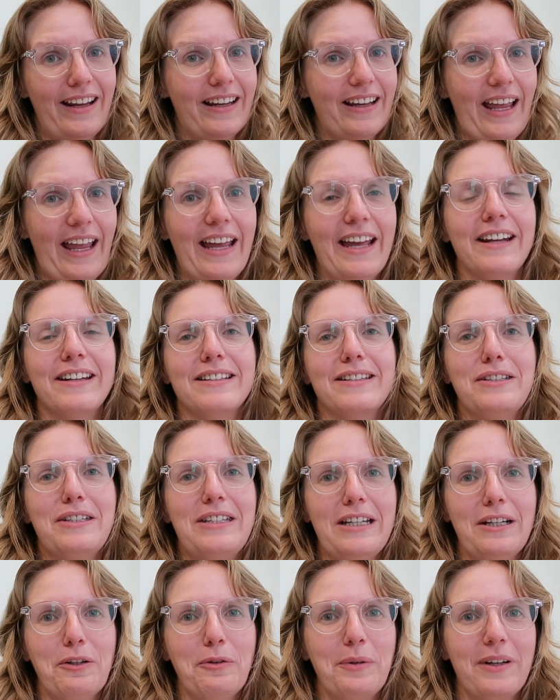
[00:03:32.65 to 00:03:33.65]
can't
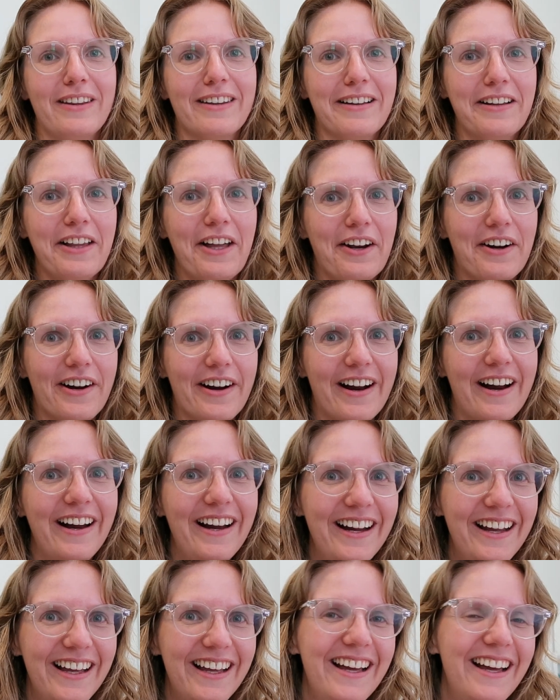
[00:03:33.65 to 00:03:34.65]
deal with clutter.
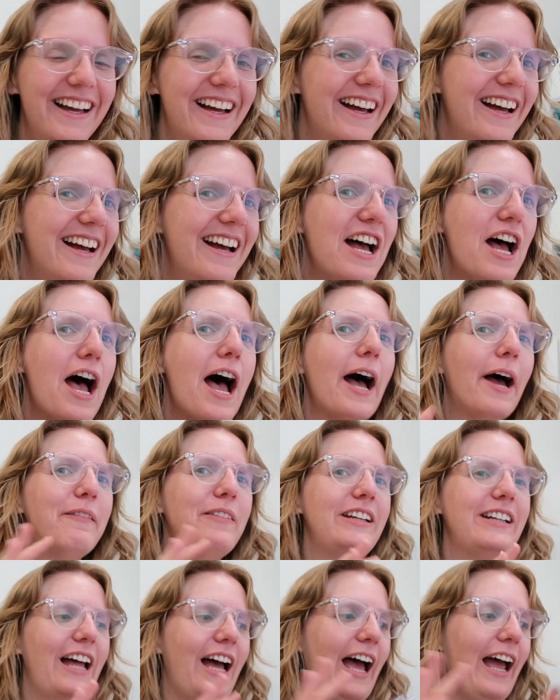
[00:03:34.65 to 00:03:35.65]
I
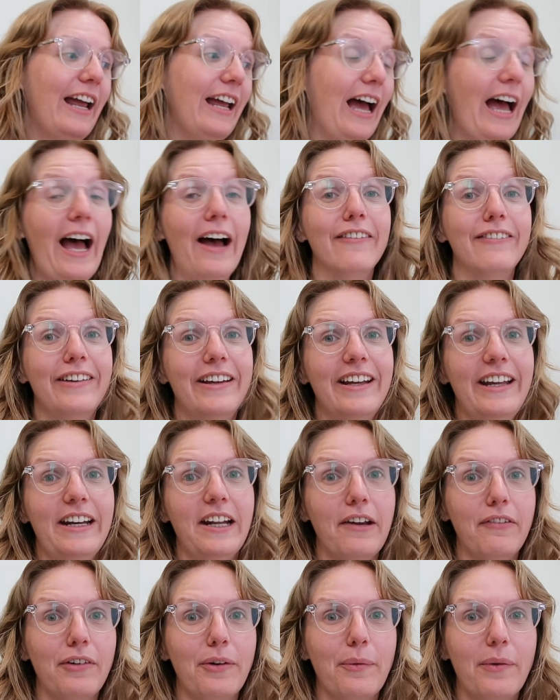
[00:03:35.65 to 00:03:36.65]
mean, I have it
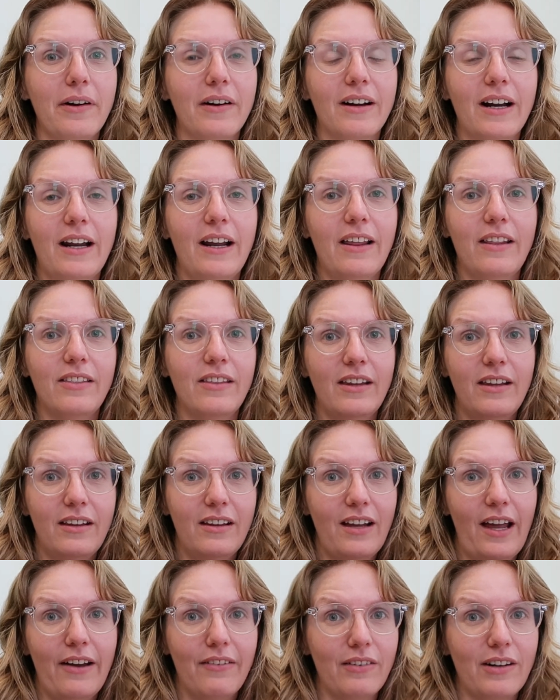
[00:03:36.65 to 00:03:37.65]
everywhere.
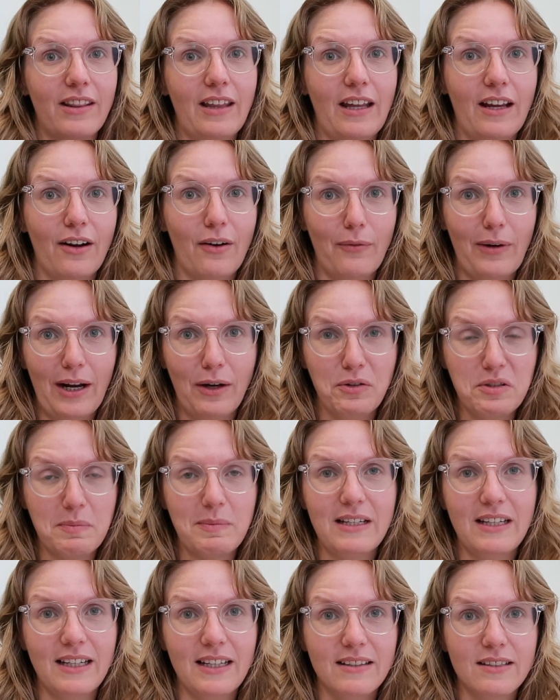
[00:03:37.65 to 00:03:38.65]
Everything around
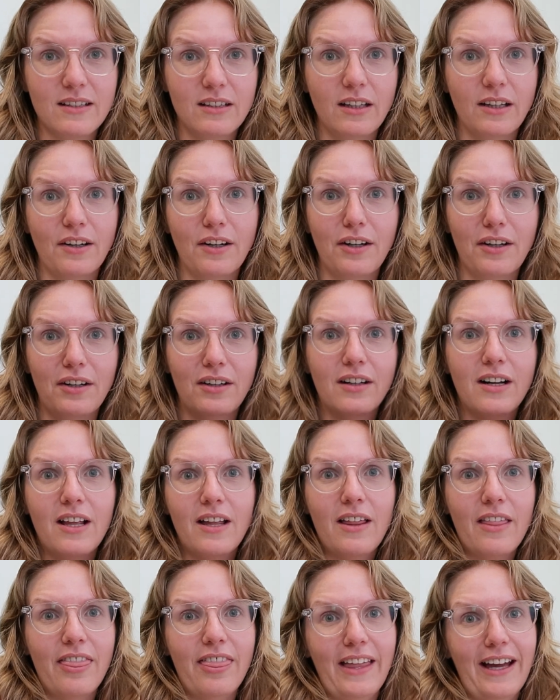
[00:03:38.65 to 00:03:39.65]
me is clutter.
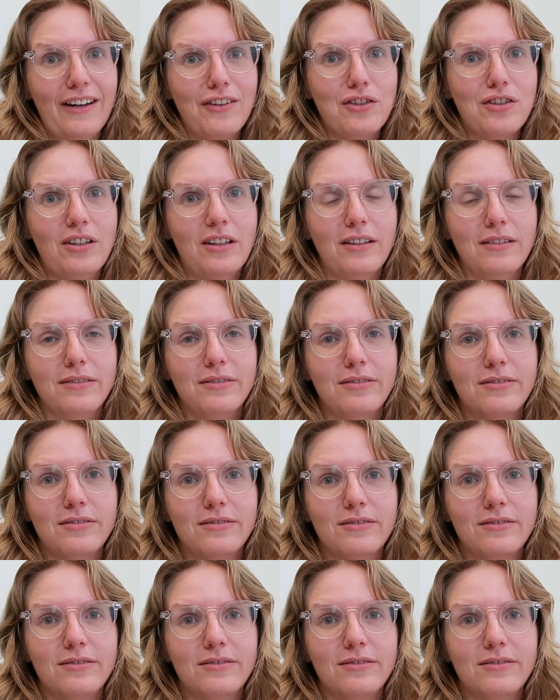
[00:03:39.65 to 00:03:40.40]
That shelf,